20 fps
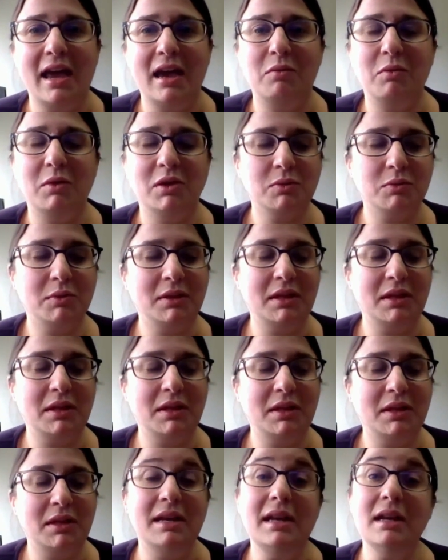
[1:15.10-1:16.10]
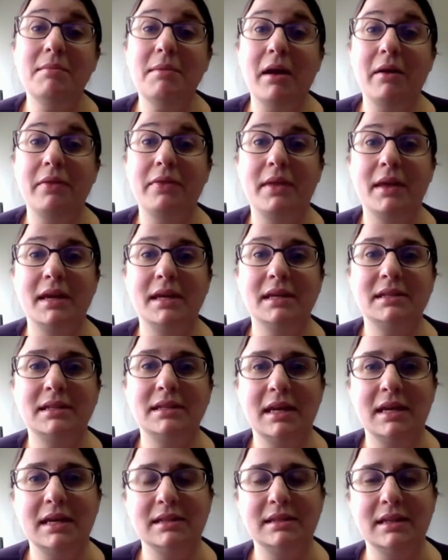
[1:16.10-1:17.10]
And what's really, really neat about
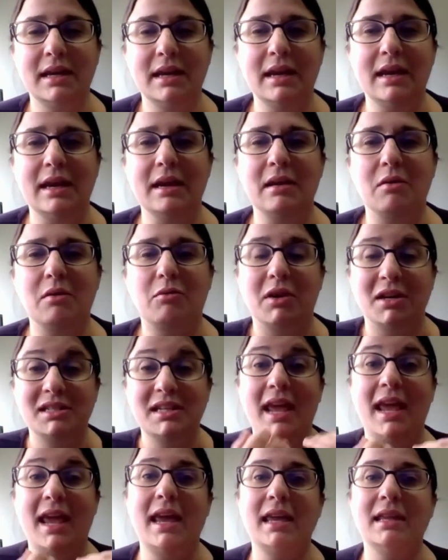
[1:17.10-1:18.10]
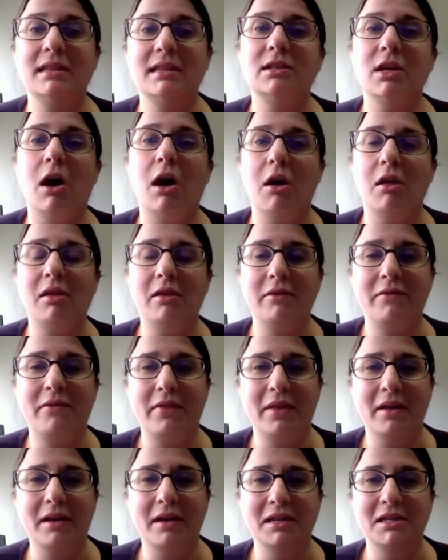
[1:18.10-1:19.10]
this is it retains all
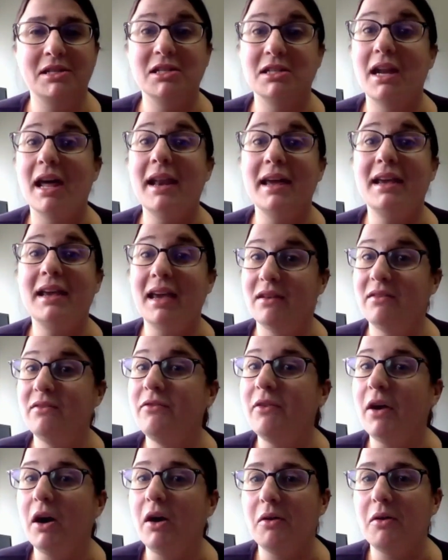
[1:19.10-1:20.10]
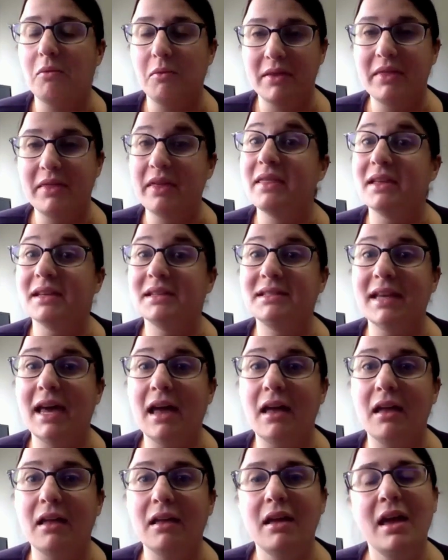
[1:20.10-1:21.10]
of the genetic info within the
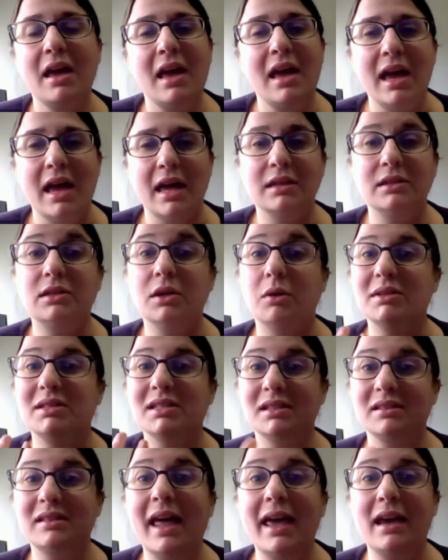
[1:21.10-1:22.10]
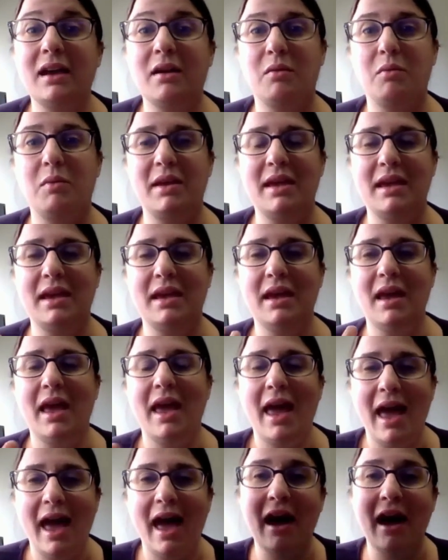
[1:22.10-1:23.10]
cell. And so it's like we
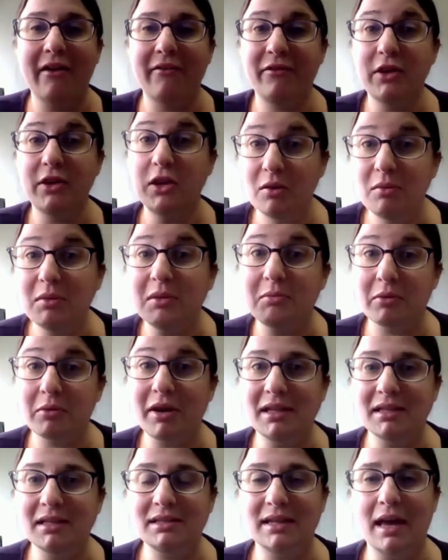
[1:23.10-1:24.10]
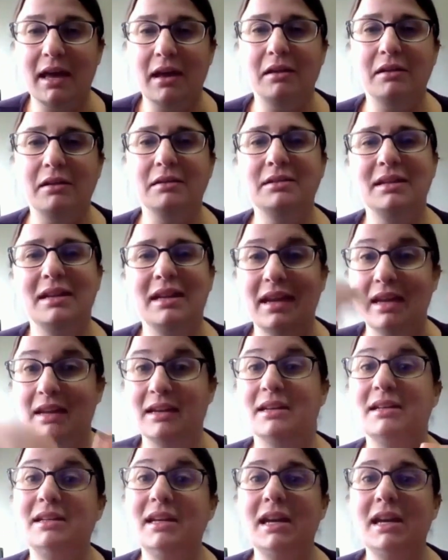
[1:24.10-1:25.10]
have human brain cells
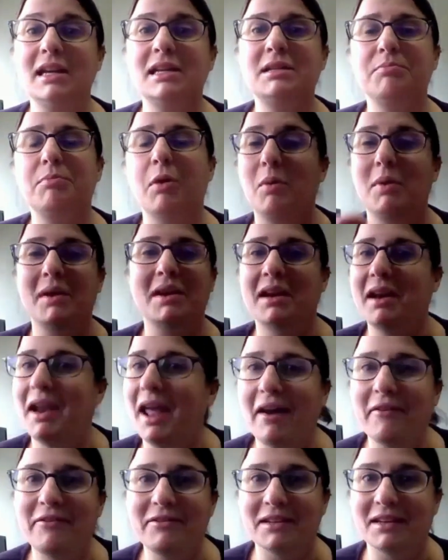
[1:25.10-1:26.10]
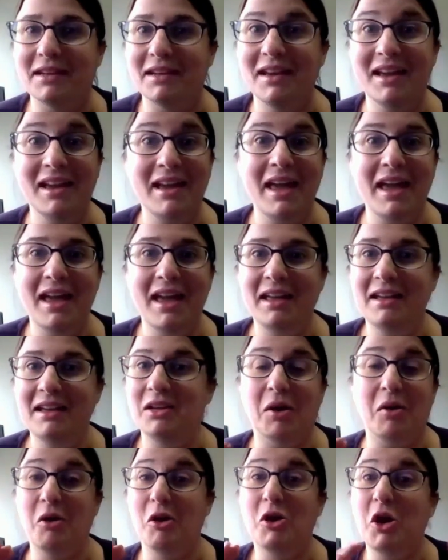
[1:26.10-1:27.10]
in a dish, but we didn't have to,
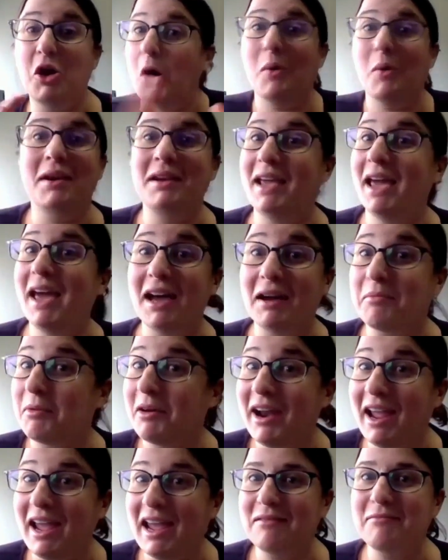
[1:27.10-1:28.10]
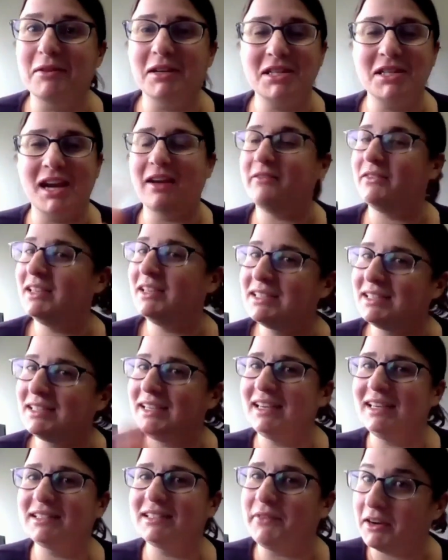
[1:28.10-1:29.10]
you know, go and get a brain, which
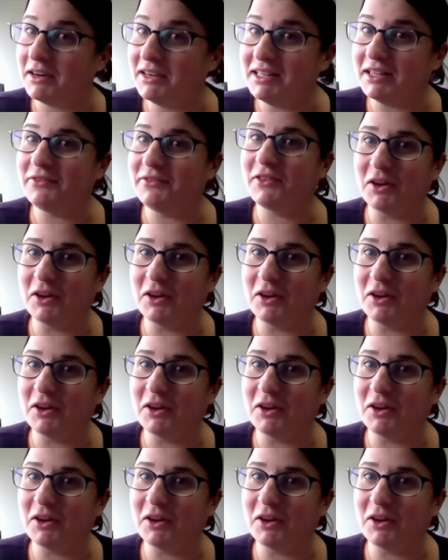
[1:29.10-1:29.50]
obviously is very